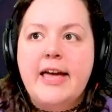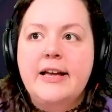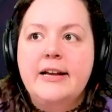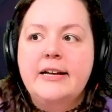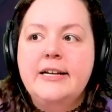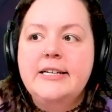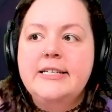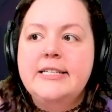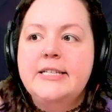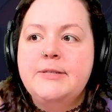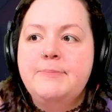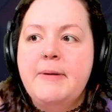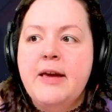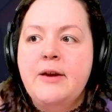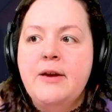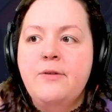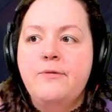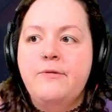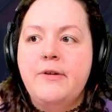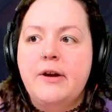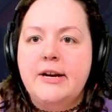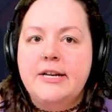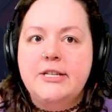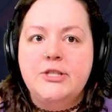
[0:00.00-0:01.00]
Because it's being
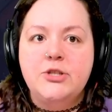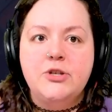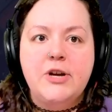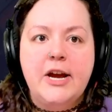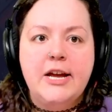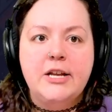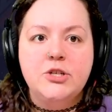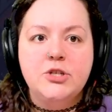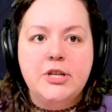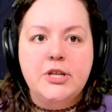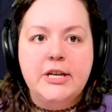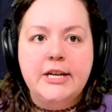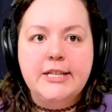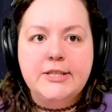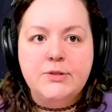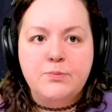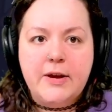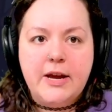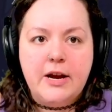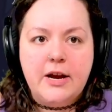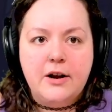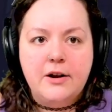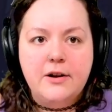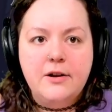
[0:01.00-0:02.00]
very strange. Like it's
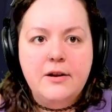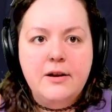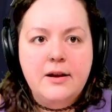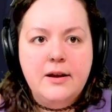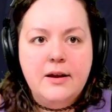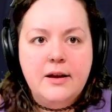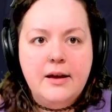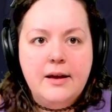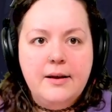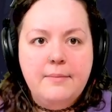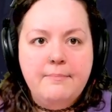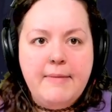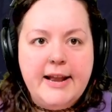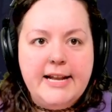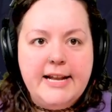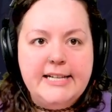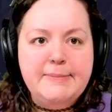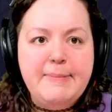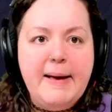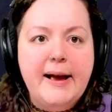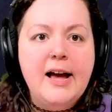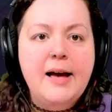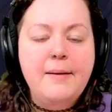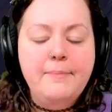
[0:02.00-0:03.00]
weird. Meta's
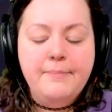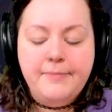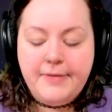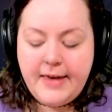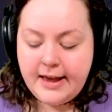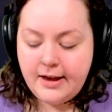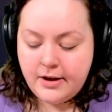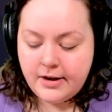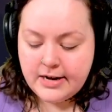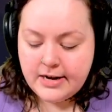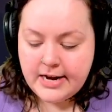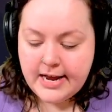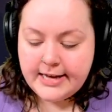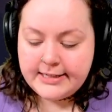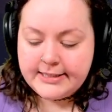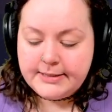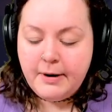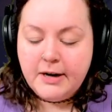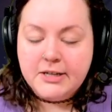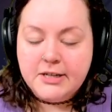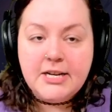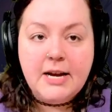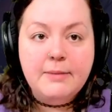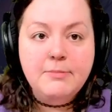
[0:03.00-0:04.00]
back up. Thank goodness.
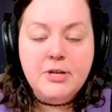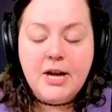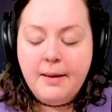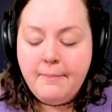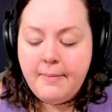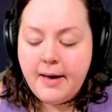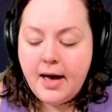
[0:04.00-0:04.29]
Part-time job.